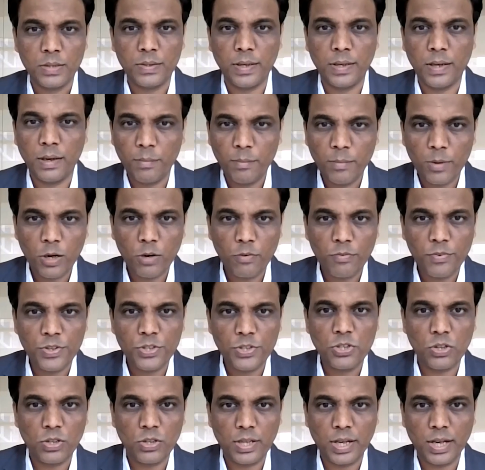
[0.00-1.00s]
the number of
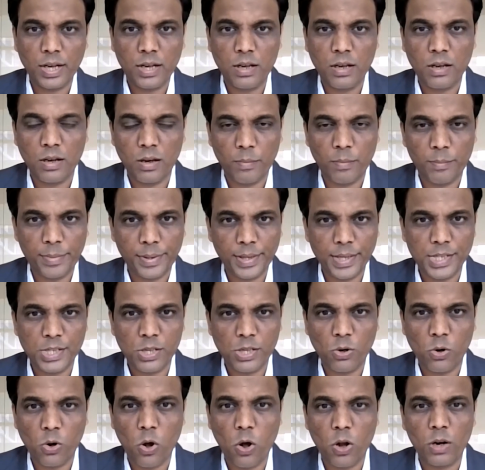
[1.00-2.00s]
InsurTech companies
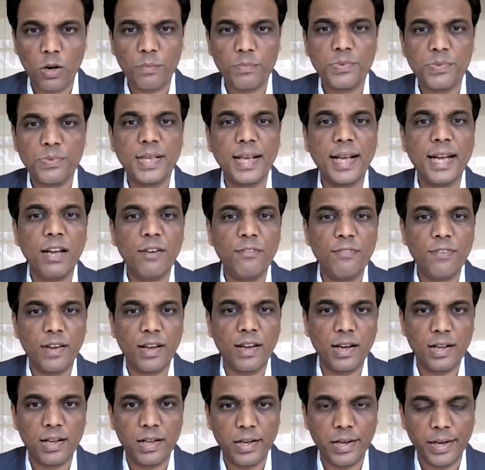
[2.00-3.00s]
have gone up
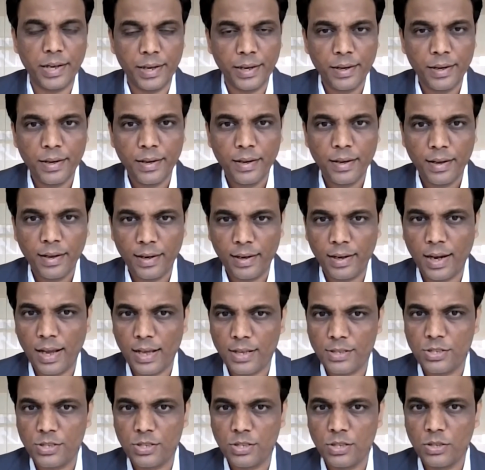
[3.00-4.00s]
significantly in
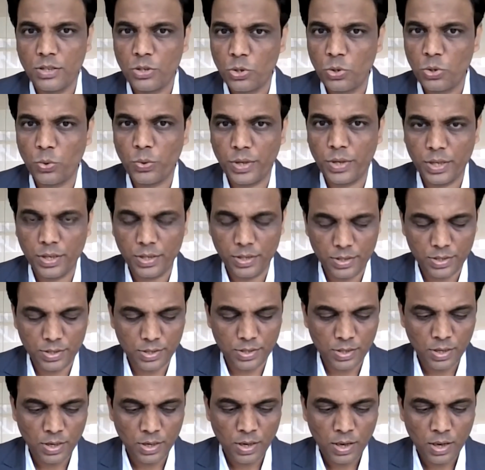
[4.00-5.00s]
last 2
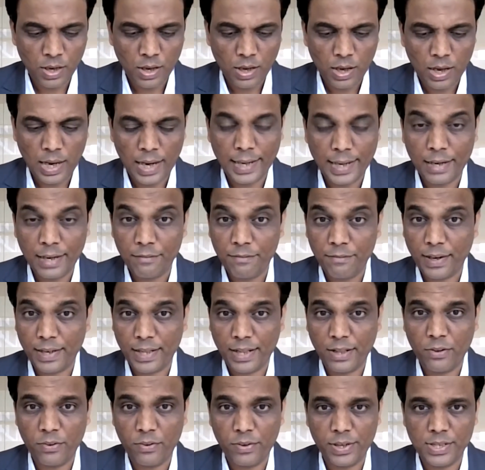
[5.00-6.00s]
years. And in
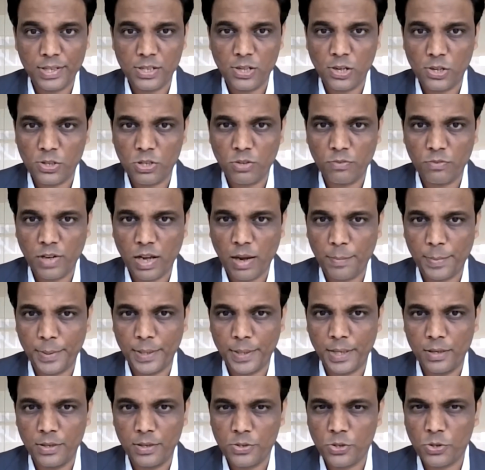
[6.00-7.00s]
fact, they have raised lots of
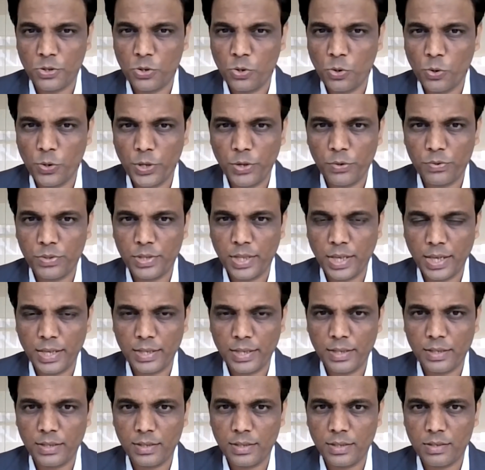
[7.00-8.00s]
capital. So don't you
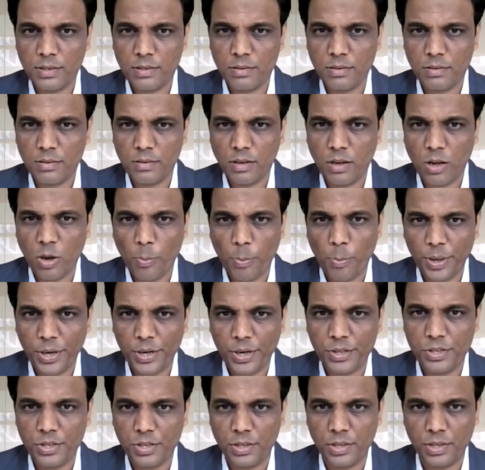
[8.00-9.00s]
think that this
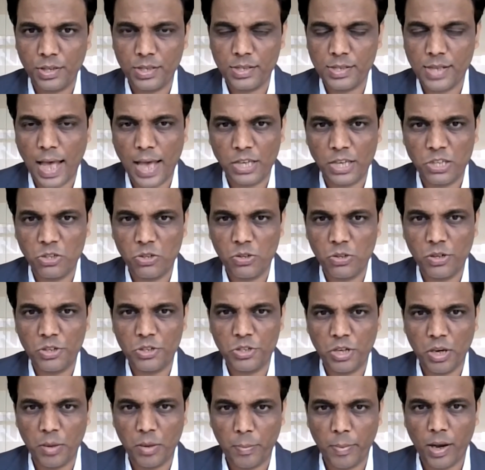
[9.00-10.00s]
competition is actually
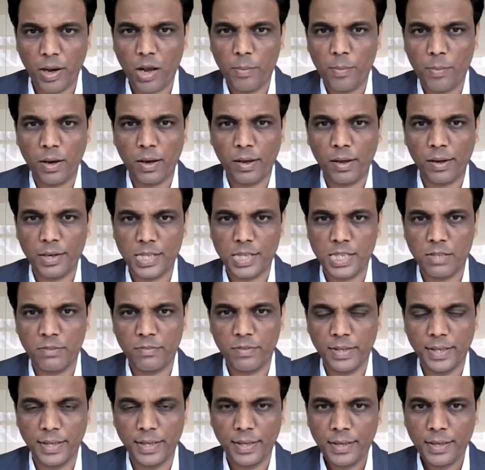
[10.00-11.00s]
shaping up
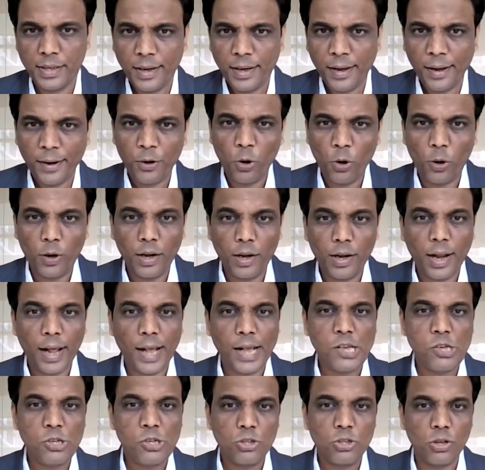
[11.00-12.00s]
aggressively, not in
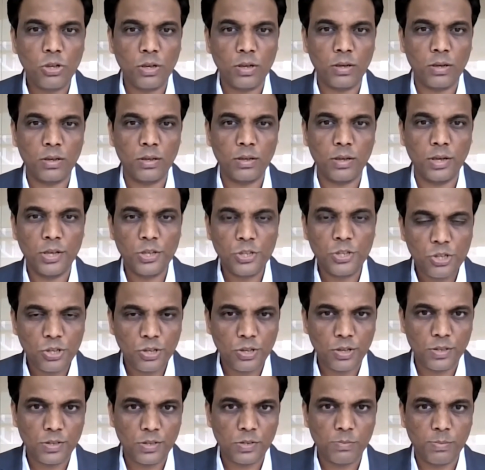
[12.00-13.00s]

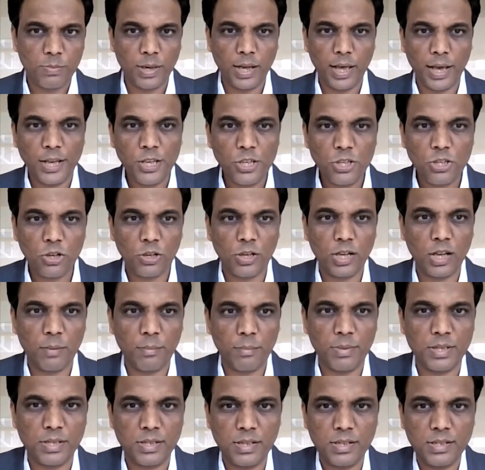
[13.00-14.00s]
insurance, but an
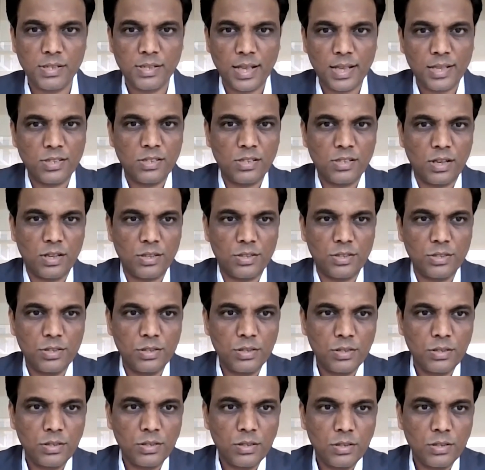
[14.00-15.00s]
InsurTech business as such?
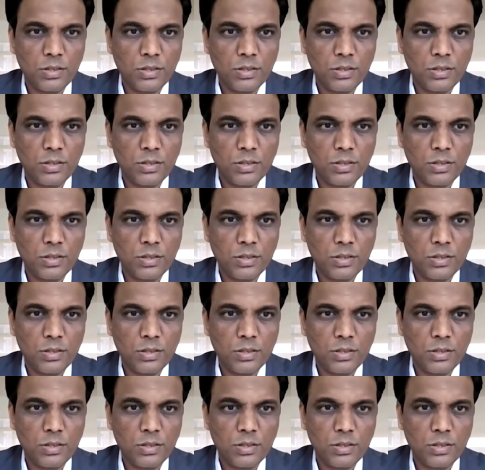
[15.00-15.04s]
